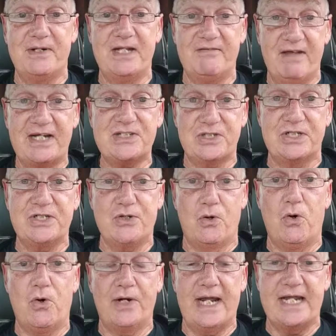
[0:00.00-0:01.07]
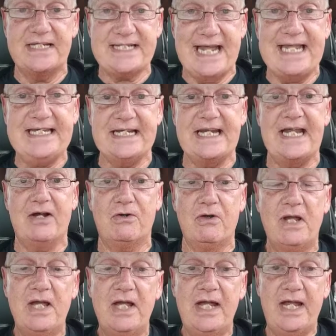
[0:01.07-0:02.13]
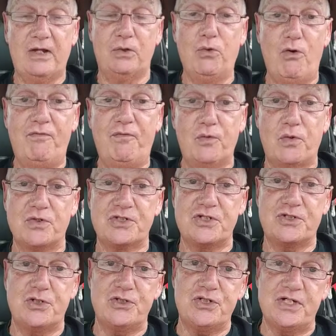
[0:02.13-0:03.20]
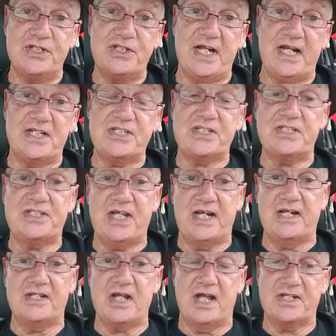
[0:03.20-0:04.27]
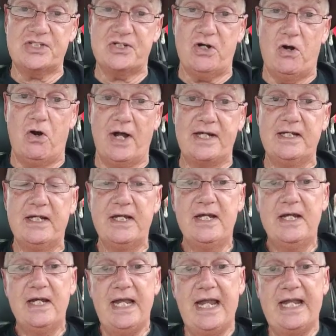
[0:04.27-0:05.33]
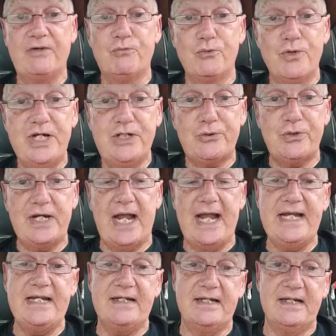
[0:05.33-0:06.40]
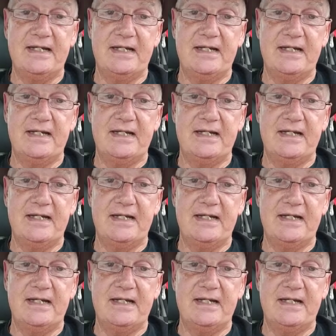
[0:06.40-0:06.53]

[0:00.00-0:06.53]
and they've actually gone and taken our lawful constitution, set it aside, and recreated